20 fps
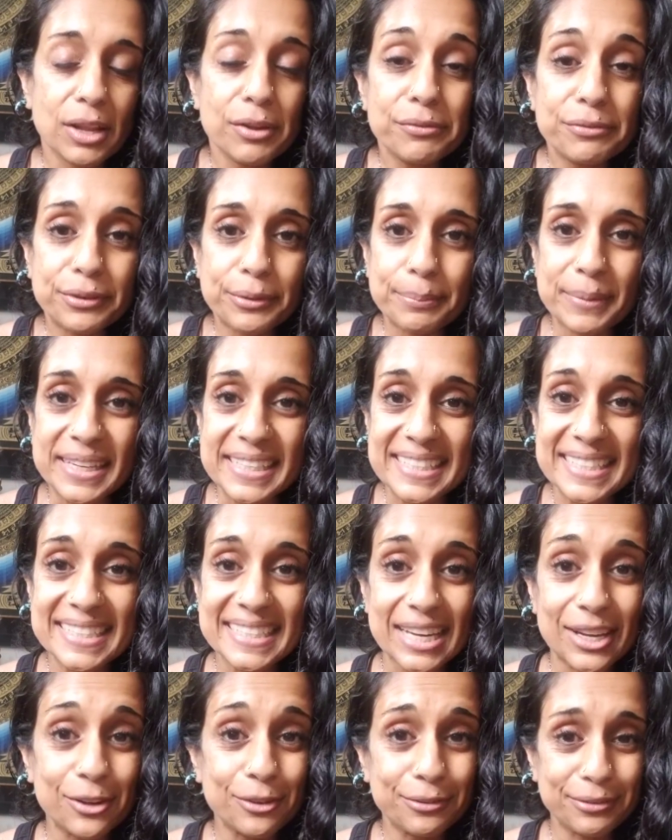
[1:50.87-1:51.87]
for
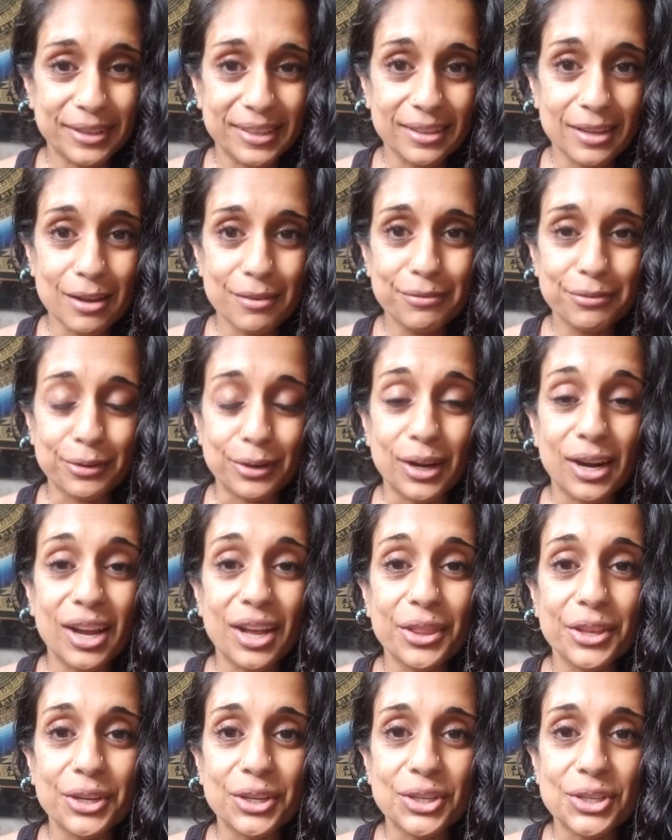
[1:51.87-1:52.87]
myself and love for
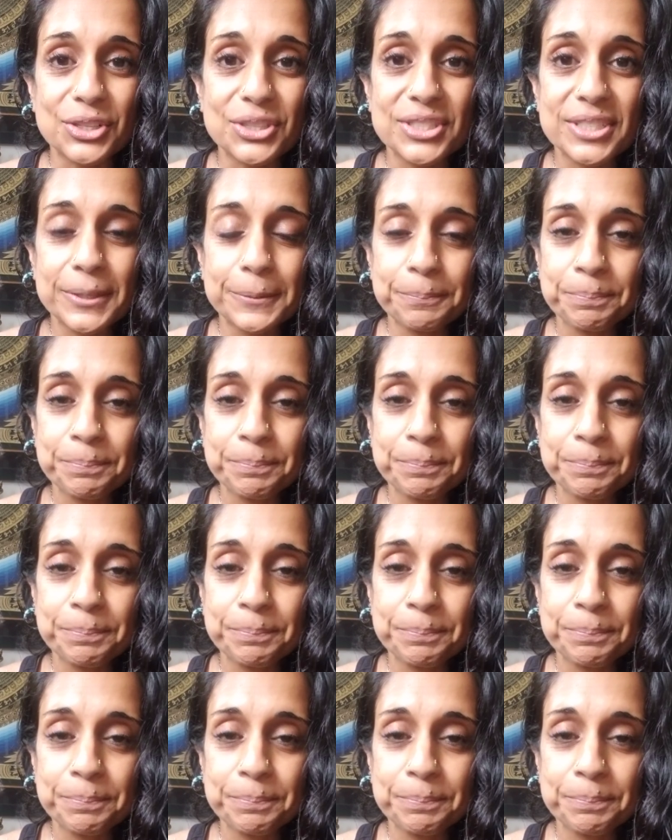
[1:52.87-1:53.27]
others,